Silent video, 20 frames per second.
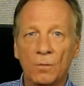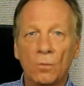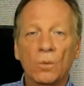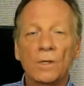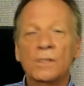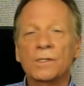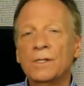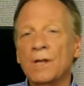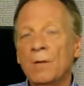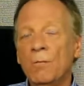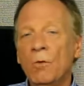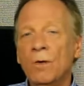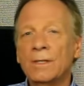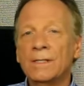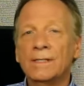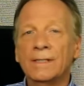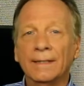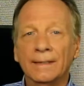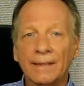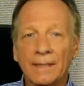When someone
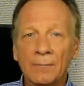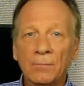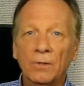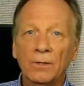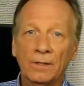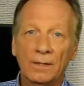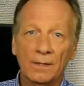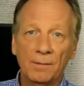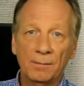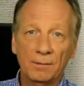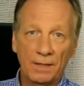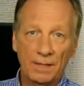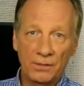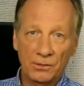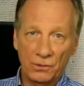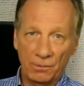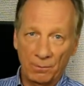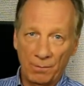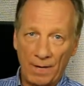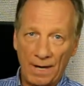deliberately plays
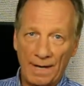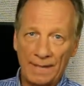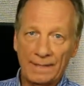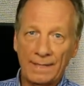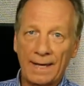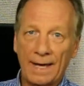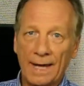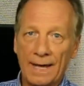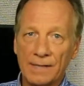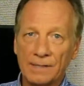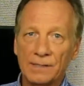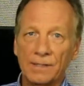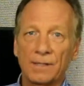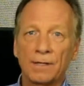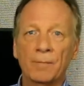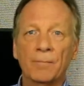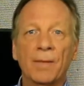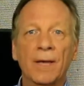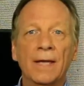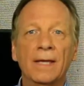your podcast,
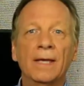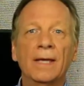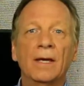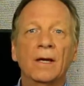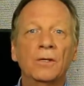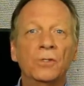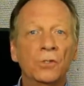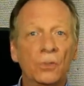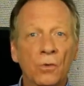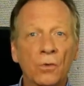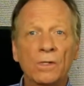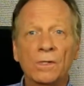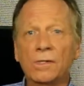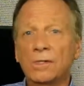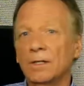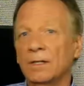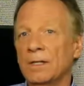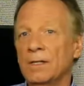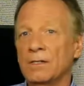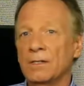they're making a choice
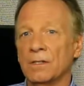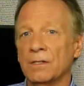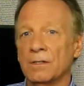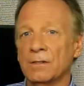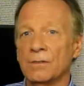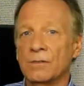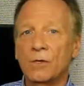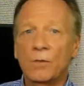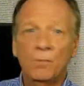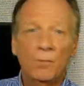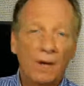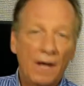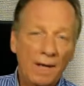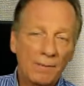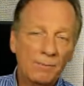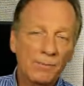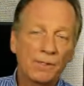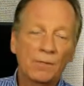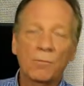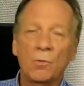to listen. So
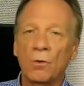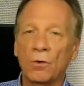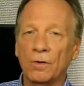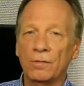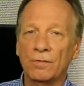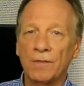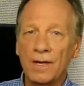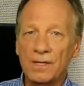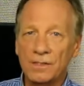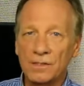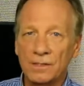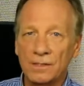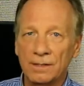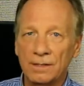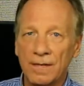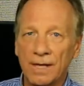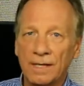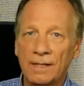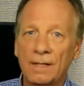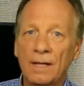perhaps they're more invested
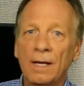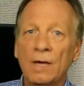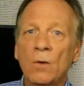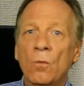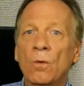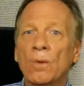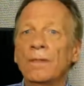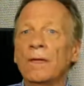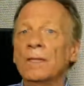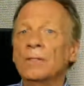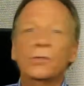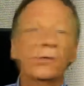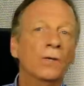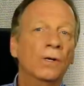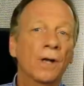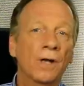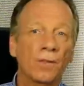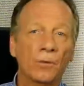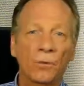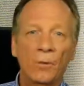than when they turn
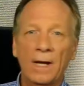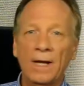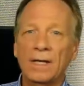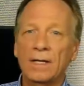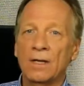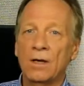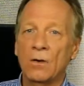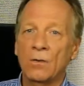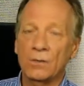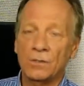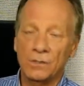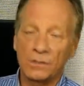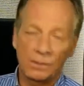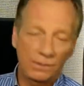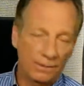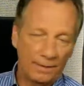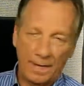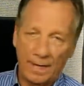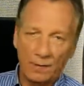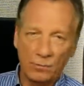on the radio and
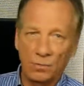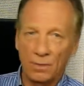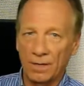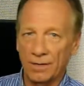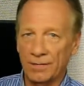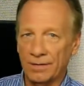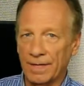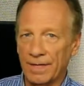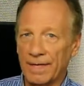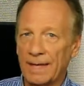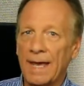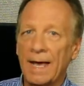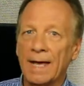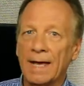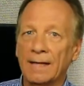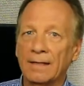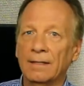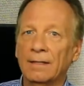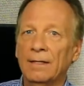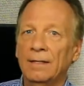just get whatever they
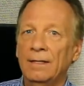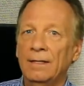get.